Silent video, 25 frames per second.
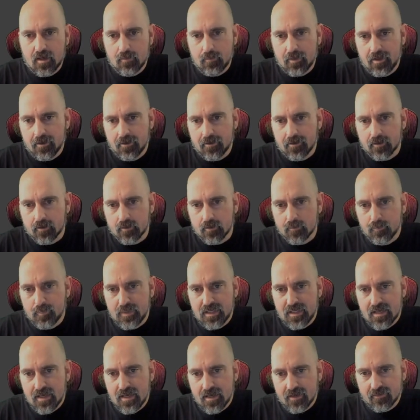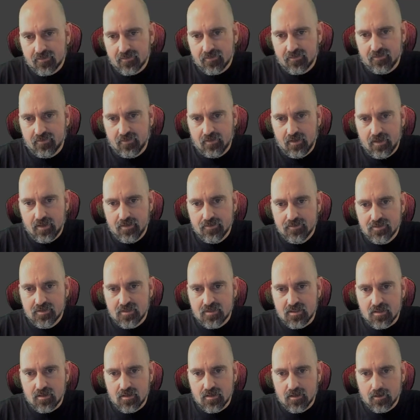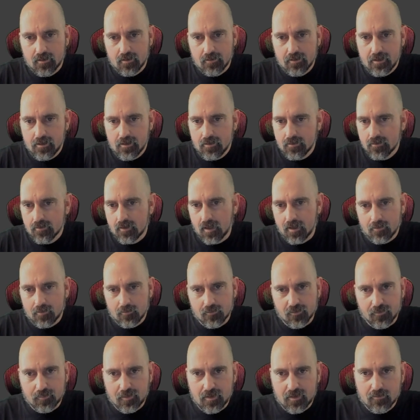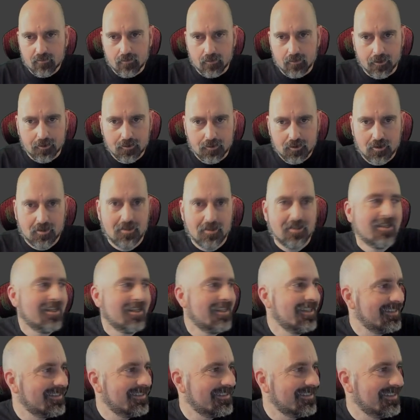this name here, BX Import. I don't speak French.